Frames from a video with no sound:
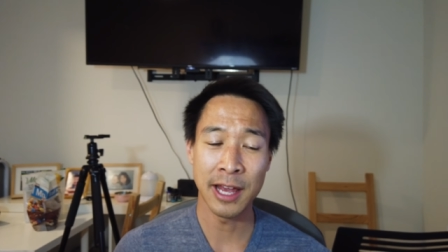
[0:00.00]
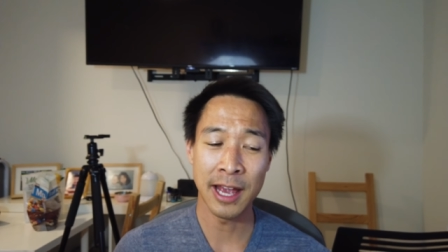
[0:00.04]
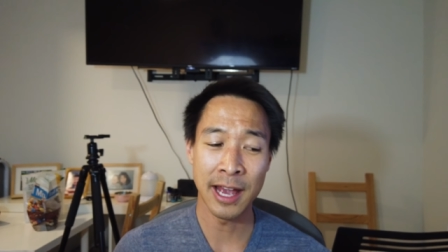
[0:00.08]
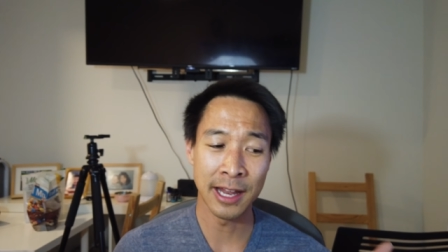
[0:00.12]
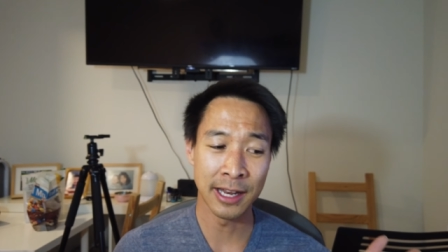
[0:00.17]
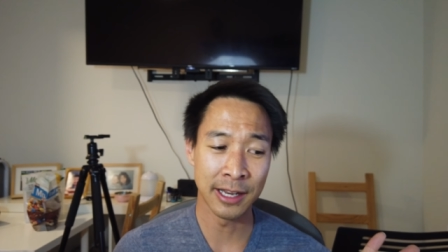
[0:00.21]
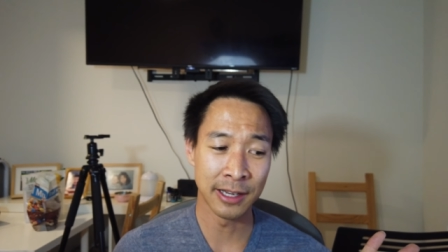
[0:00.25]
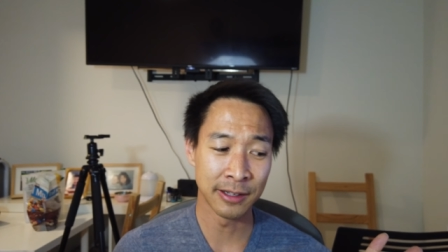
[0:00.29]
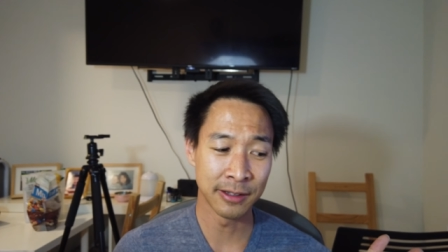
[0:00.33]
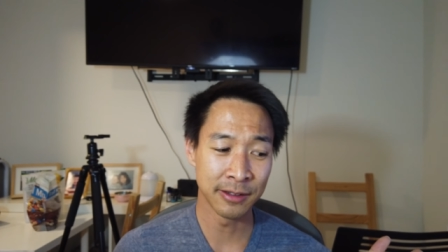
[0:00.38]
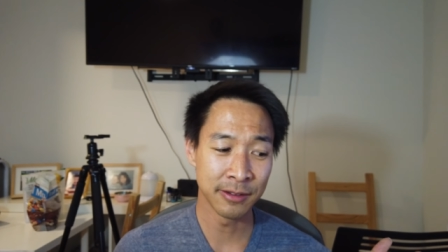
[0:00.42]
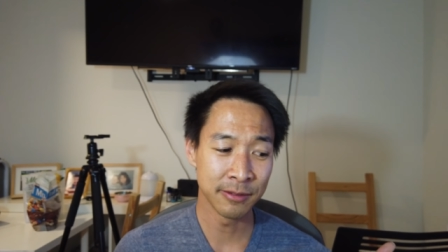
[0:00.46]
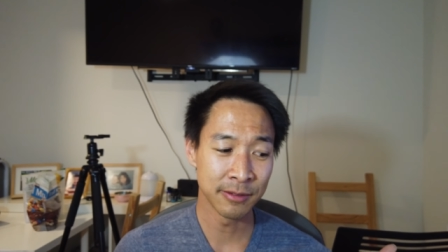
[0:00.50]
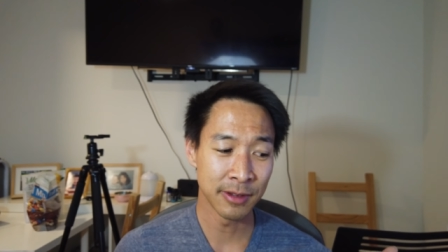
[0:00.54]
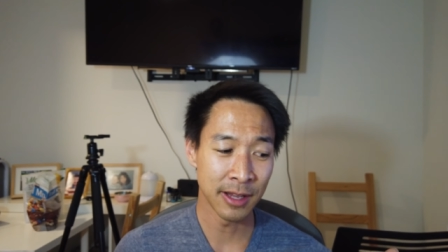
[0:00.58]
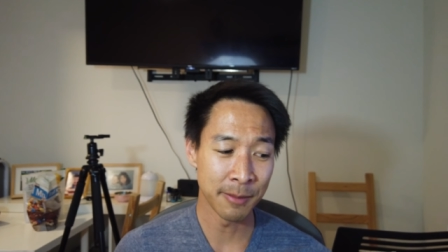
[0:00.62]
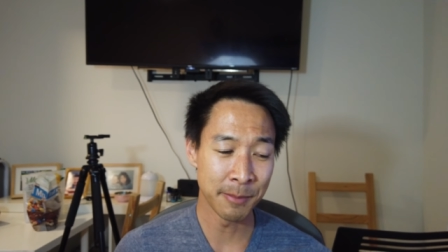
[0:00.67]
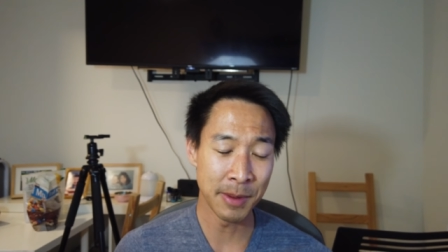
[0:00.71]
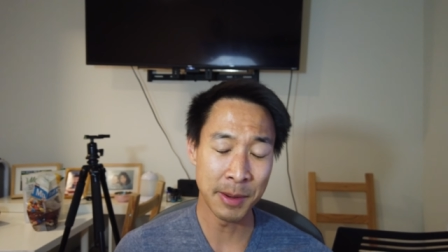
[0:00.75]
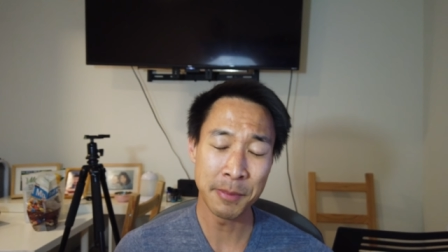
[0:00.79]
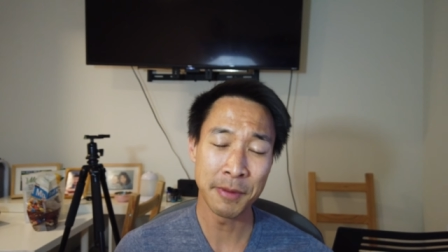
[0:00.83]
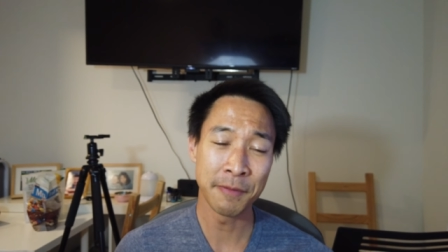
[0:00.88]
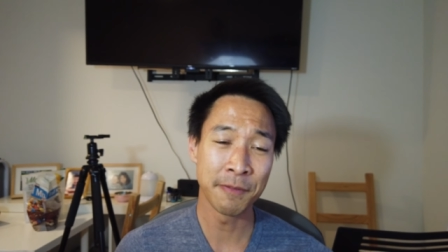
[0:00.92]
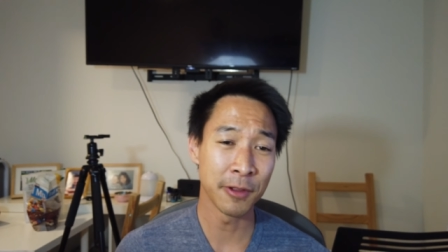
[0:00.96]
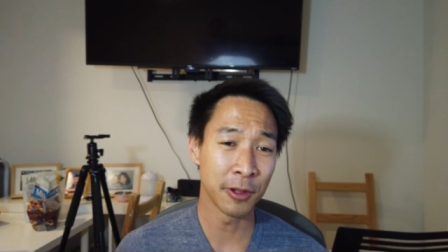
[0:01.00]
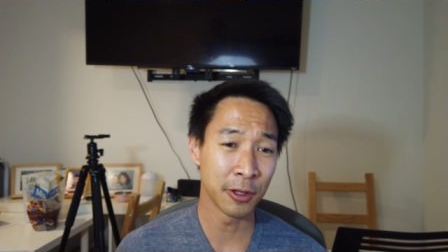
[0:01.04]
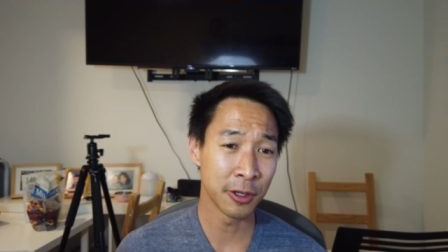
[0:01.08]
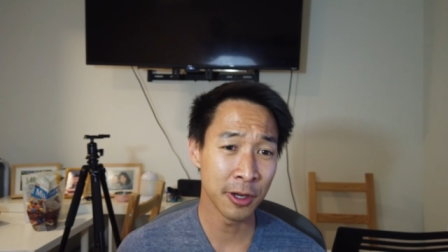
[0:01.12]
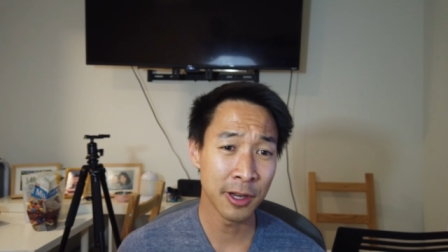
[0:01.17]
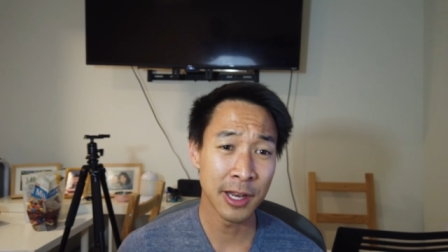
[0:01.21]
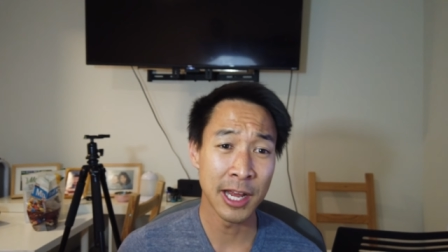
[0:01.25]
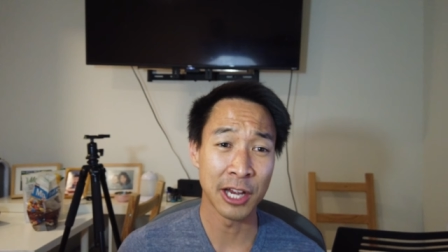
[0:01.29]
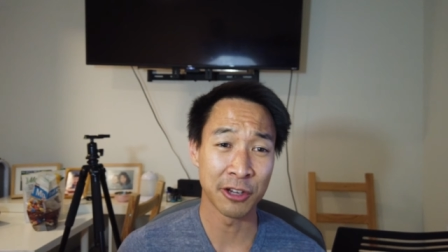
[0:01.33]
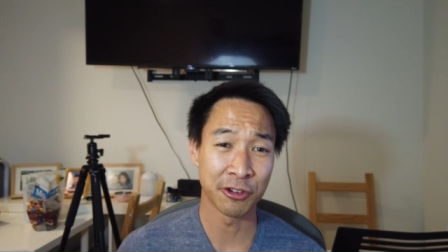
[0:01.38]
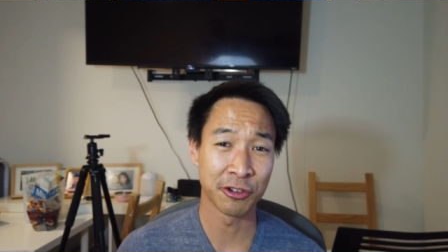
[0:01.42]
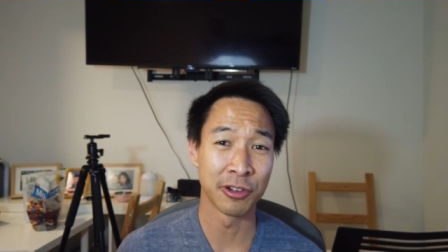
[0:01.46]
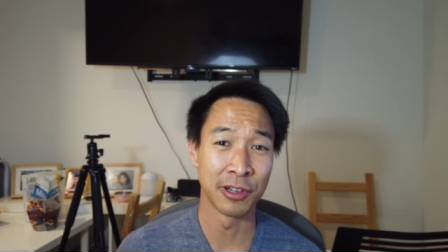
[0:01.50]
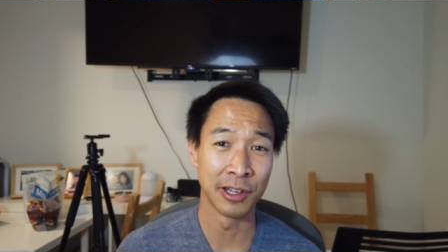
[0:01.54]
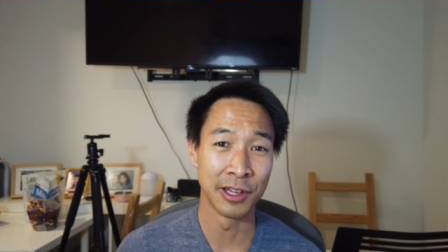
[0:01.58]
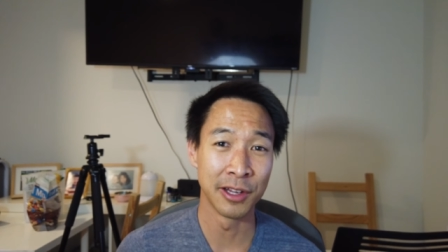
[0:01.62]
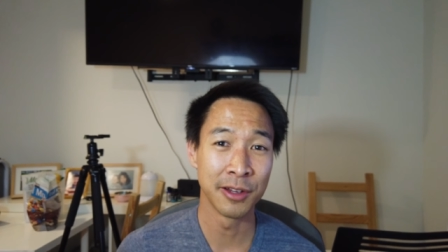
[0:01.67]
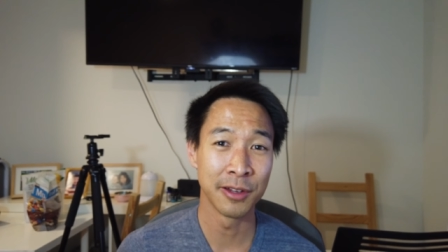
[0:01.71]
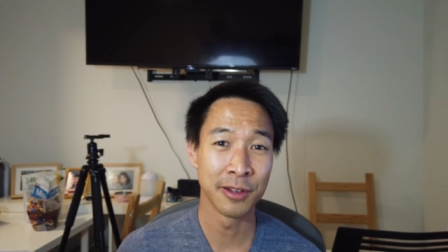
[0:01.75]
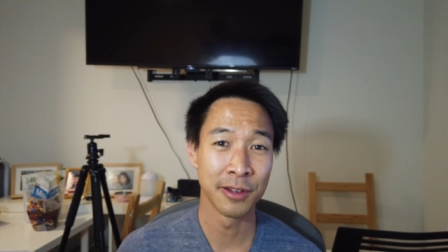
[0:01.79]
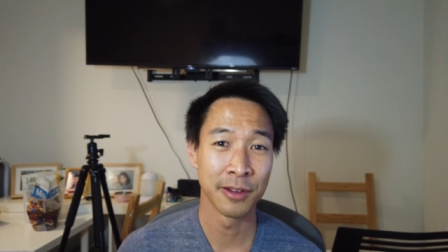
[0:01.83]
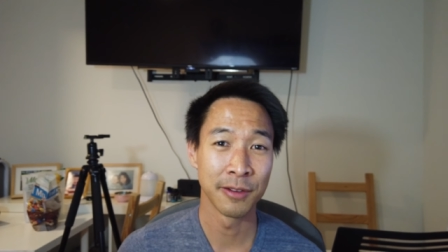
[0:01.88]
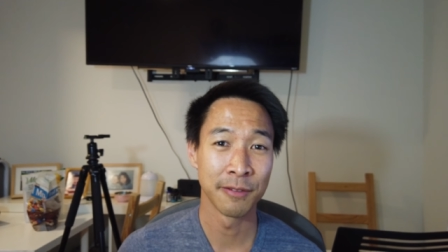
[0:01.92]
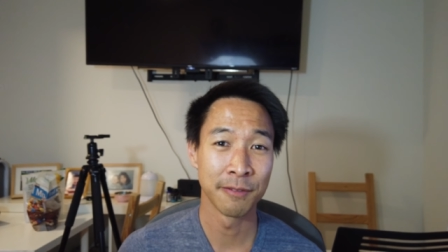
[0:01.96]
and it made me feel good,
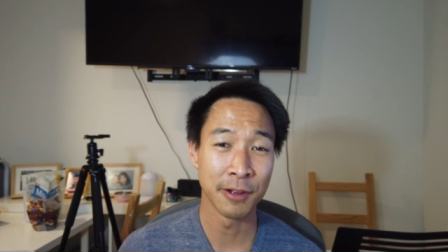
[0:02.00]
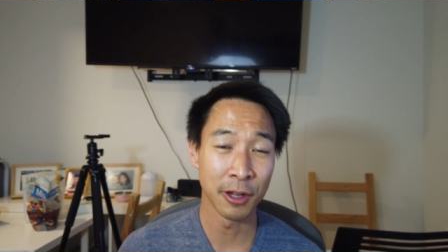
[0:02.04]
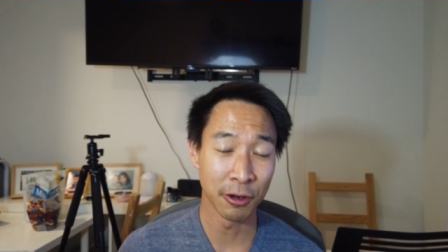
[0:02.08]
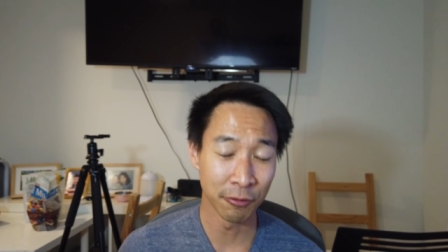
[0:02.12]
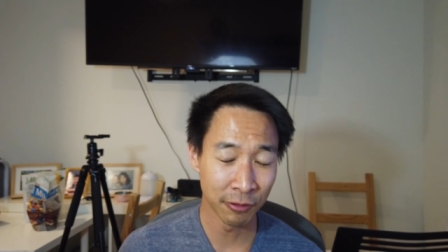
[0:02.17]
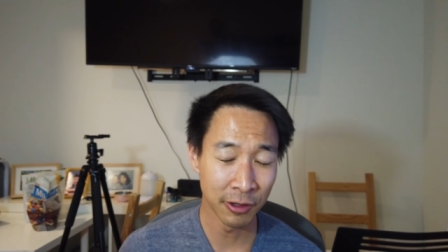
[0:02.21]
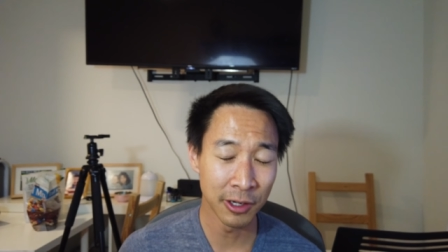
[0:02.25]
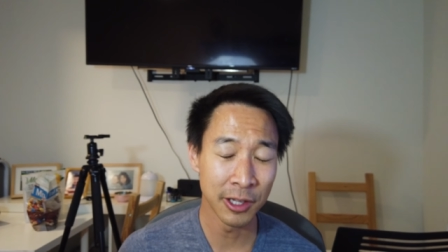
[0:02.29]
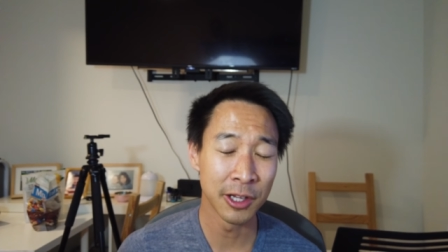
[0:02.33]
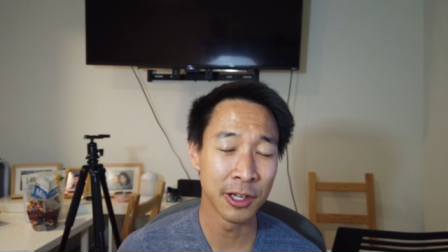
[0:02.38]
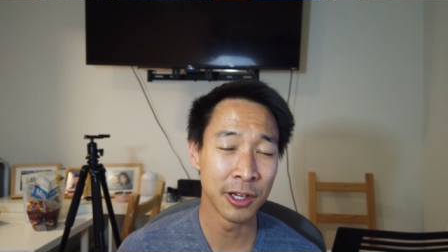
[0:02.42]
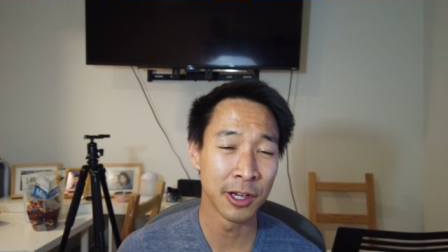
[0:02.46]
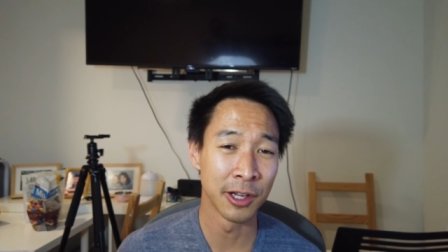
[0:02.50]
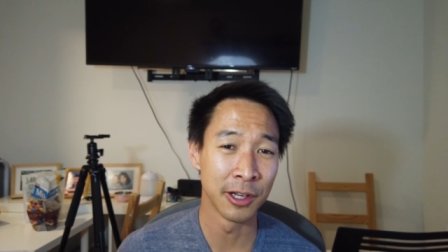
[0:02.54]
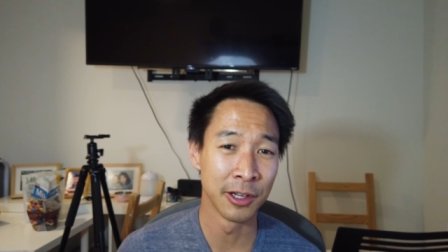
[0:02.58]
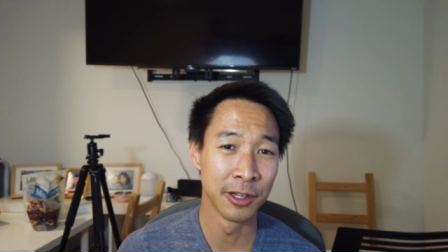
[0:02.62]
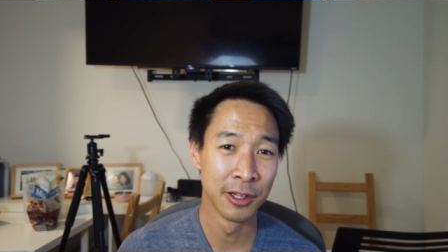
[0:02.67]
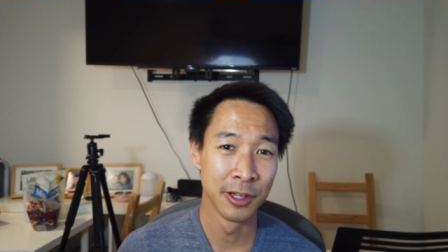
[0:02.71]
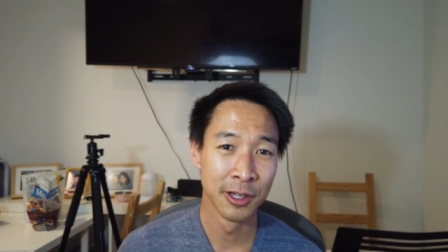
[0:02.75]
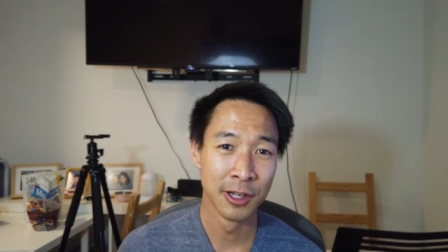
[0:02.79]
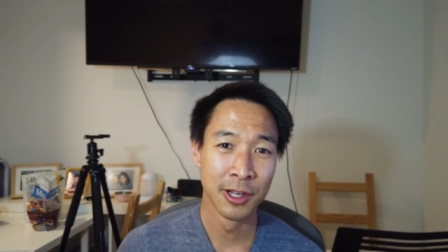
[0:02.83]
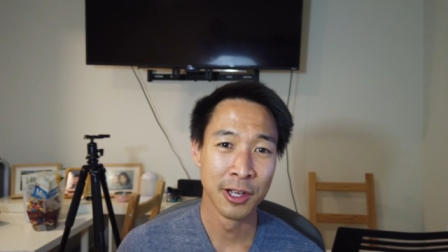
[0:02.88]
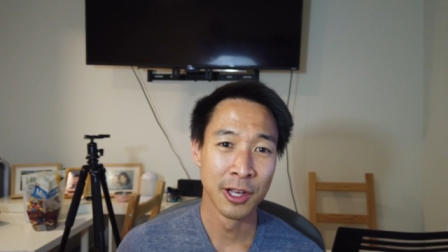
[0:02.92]
actually. Felt really good.